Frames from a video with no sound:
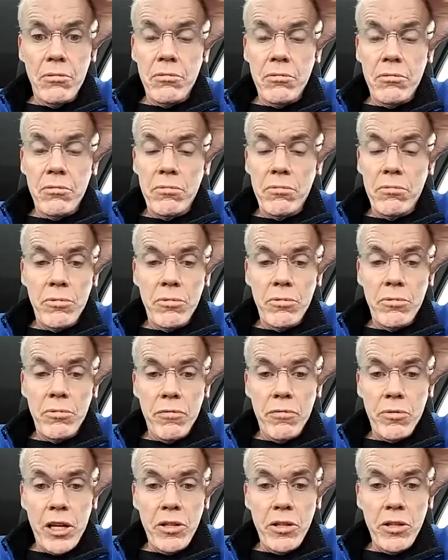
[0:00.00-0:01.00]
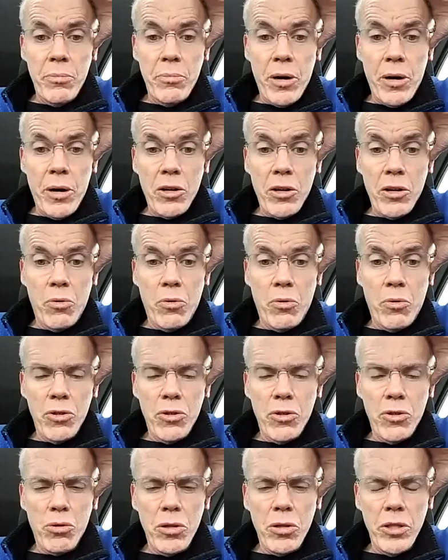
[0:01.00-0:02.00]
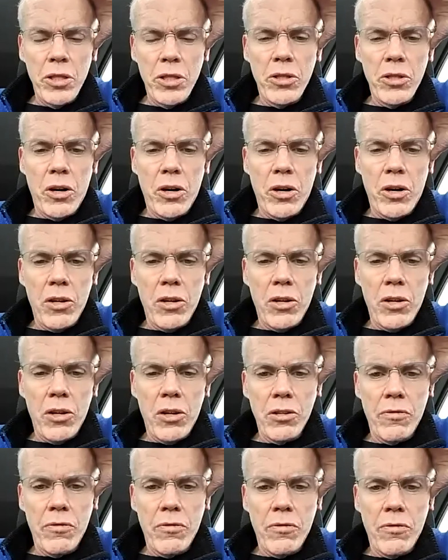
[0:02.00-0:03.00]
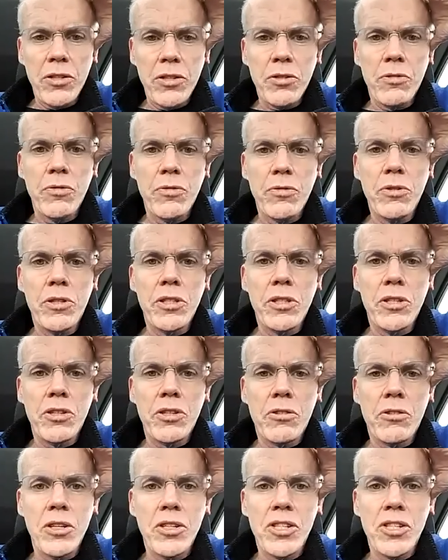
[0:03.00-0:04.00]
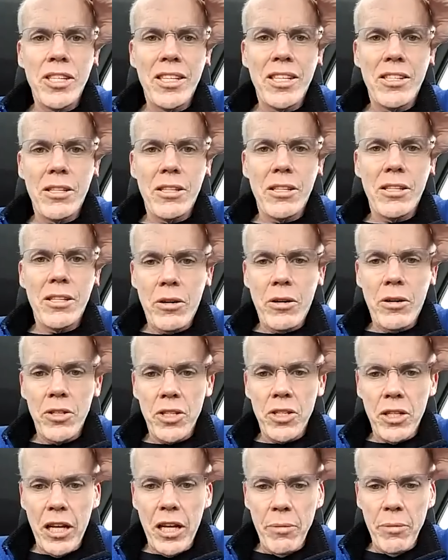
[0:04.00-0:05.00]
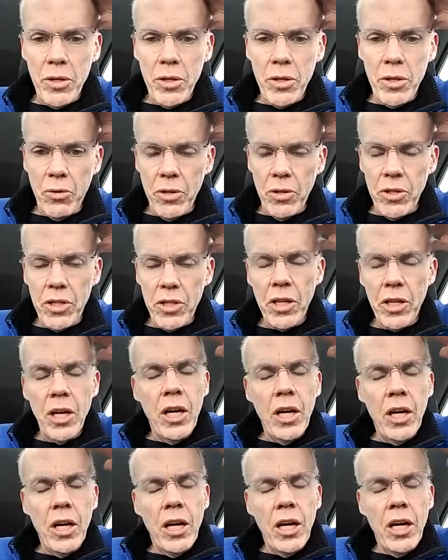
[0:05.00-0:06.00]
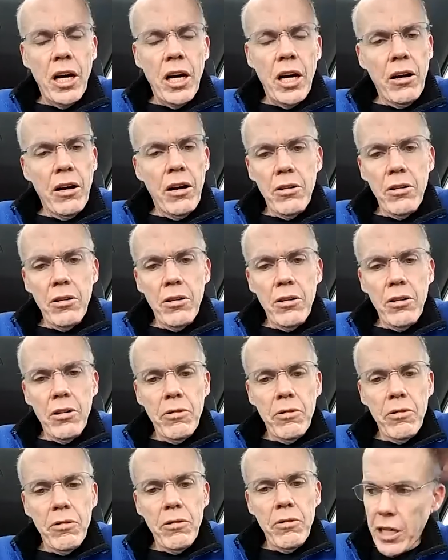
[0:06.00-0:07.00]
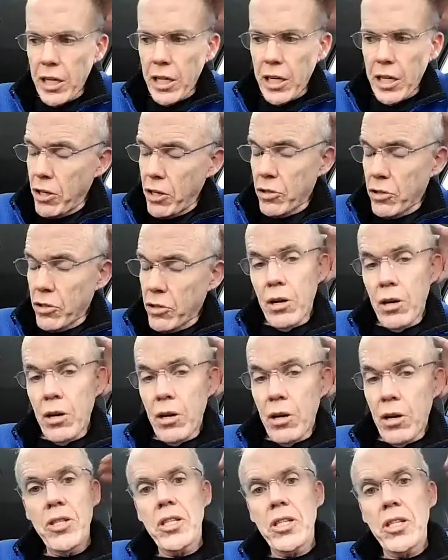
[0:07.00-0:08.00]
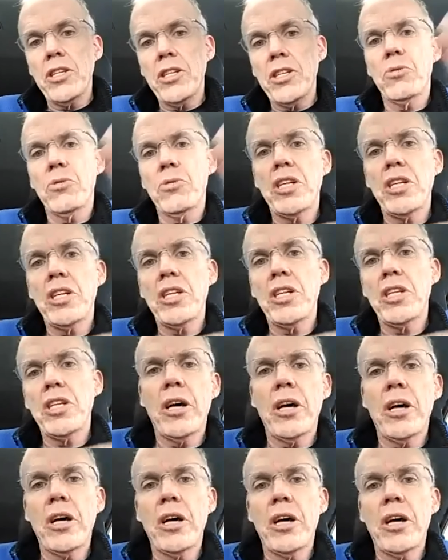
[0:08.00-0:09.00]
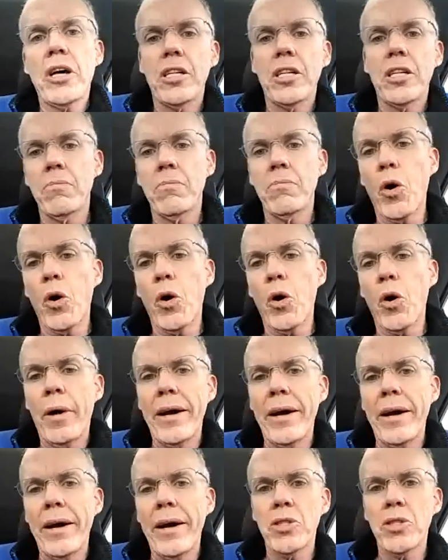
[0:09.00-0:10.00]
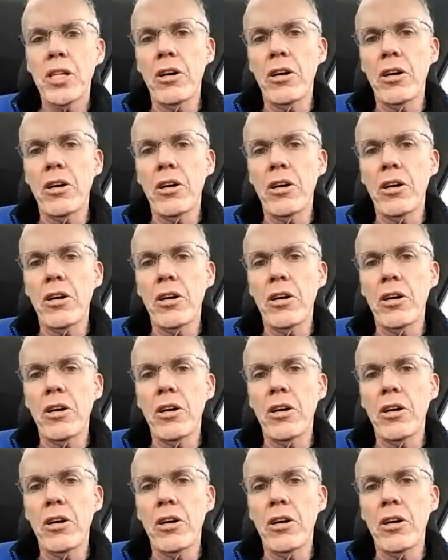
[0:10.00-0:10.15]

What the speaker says: They've lent about $250 billion to the fossil fuel industry since the Paris Climate Accords. forget Donald Trump, these guys were sabotaging it all by themselves.